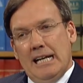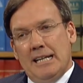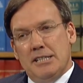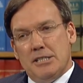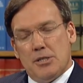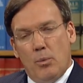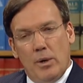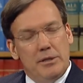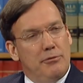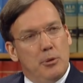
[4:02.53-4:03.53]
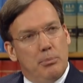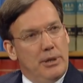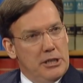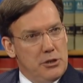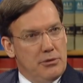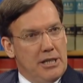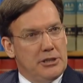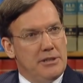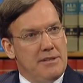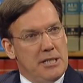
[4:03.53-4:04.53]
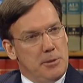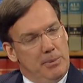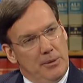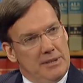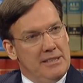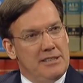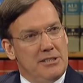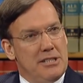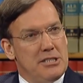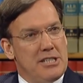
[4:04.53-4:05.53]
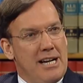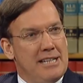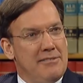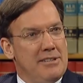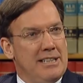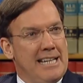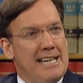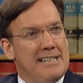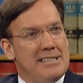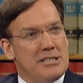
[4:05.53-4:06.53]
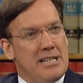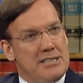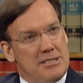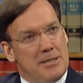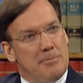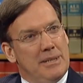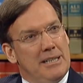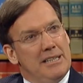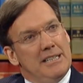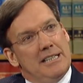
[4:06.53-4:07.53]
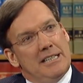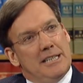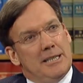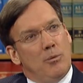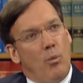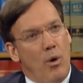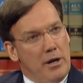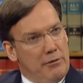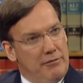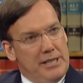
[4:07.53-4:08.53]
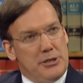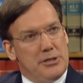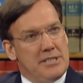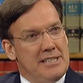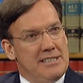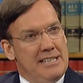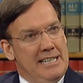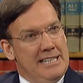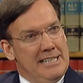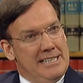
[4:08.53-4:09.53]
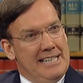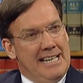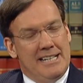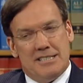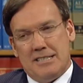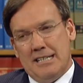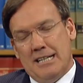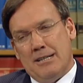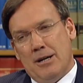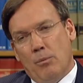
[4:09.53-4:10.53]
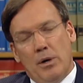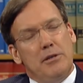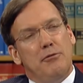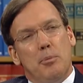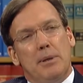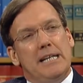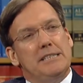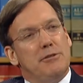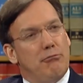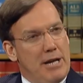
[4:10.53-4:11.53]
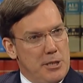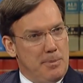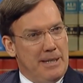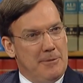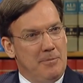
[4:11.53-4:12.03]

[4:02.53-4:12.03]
And this is a wonderful brick structure that's built into the side of the land. It's got some water features in it, and it's a wonderful place of respite.